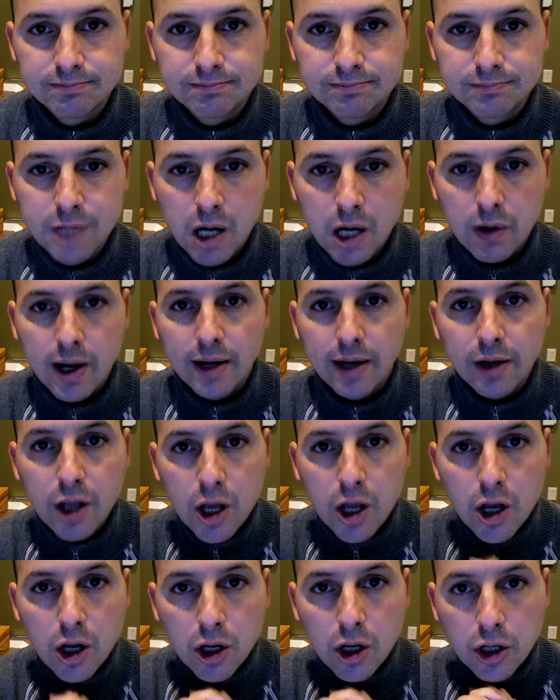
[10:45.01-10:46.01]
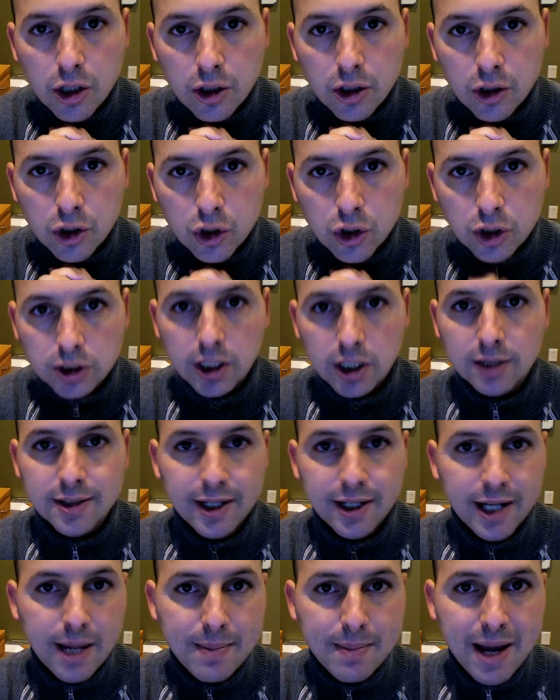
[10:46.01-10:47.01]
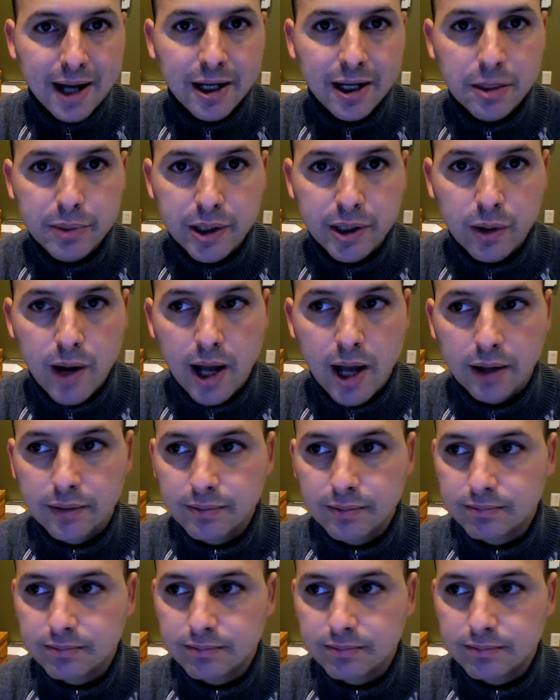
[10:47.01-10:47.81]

All right. Good luck today. I'm not going to be around.